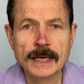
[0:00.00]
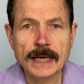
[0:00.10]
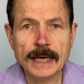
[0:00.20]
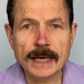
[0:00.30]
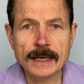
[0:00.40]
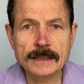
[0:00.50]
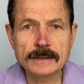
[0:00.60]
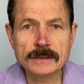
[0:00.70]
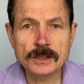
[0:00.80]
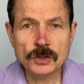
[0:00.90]

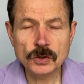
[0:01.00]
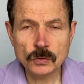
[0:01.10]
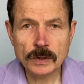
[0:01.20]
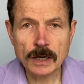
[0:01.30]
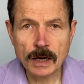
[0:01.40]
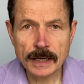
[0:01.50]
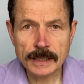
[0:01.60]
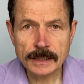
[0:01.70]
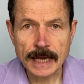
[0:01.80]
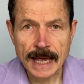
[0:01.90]
And you and
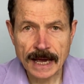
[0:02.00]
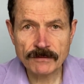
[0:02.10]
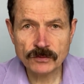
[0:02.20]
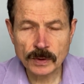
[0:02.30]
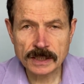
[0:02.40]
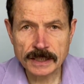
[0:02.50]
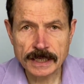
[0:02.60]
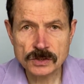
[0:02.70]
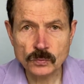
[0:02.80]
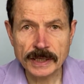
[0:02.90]
I have what it
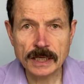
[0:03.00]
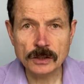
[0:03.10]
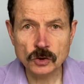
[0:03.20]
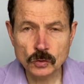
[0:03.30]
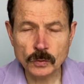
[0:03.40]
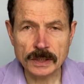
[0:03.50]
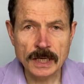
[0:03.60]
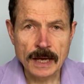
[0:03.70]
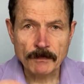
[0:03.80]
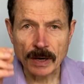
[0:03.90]
takes. We can do it.
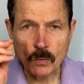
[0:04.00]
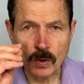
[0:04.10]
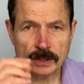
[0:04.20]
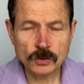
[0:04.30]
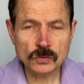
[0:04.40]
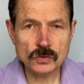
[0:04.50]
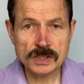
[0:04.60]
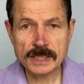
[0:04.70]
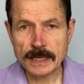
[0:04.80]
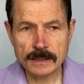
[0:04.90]
But I want you to
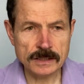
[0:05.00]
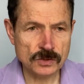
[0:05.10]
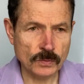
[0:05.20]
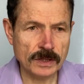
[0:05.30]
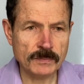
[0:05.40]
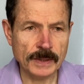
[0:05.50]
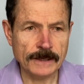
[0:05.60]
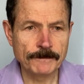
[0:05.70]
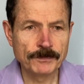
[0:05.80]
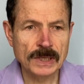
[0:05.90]
say this with me.
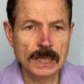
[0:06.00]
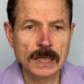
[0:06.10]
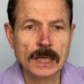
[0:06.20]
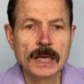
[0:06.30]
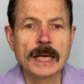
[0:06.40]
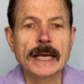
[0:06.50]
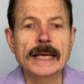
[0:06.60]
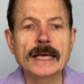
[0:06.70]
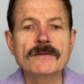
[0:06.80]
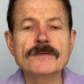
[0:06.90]

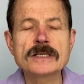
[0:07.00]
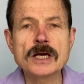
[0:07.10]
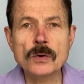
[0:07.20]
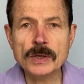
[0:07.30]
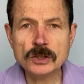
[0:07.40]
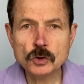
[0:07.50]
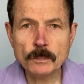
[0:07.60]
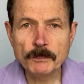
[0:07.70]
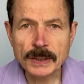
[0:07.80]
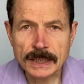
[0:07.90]
If it's going to
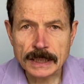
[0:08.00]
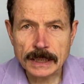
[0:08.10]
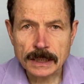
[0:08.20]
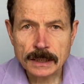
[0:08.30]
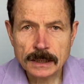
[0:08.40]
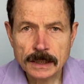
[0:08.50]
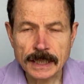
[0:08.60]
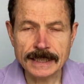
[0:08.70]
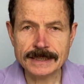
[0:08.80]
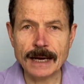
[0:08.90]
be,
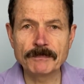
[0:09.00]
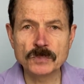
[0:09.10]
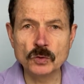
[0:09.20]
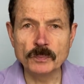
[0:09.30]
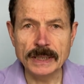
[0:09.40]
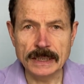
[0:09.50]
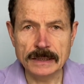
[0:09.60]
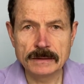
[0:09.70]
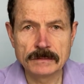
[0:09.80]
it's up to me.